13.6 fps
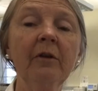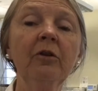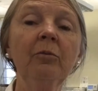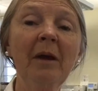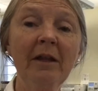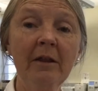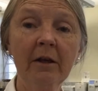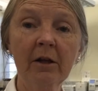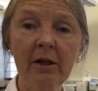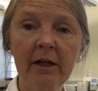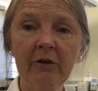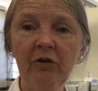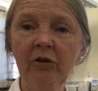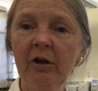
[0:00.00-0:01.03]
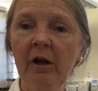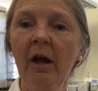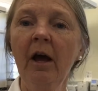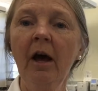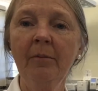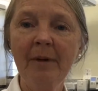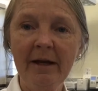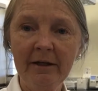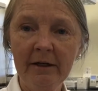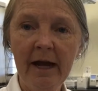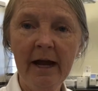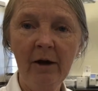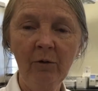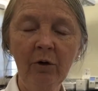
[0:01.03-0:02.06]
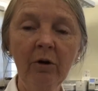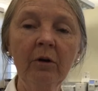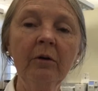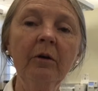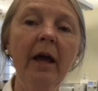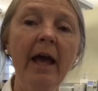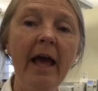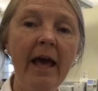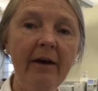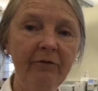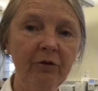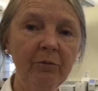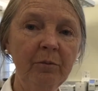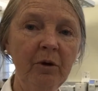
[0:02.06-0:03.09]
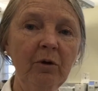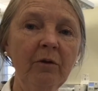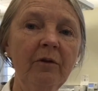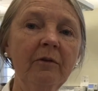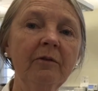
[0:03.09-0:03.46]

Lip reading: You make the collection about an hour after birth.